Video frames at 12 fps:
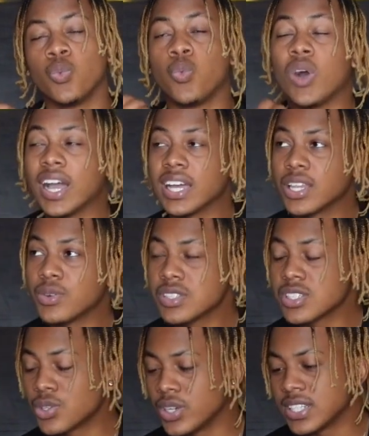while I
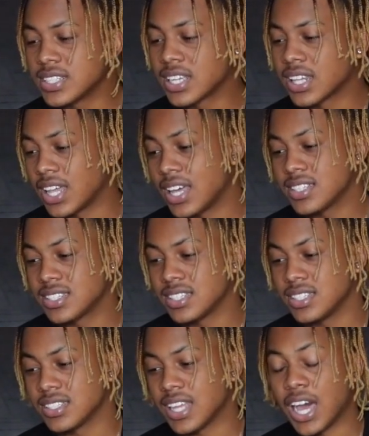was going to
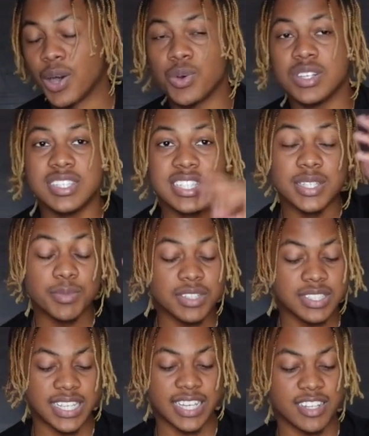classes, I was
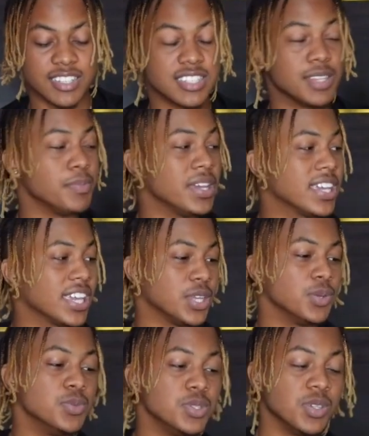simultaneously making
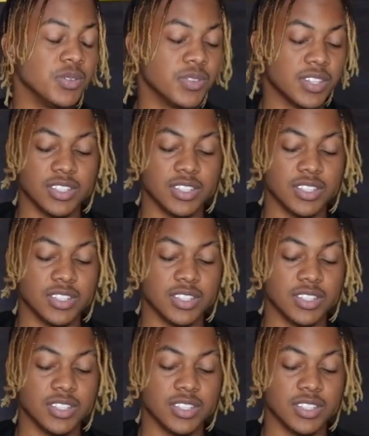YouTube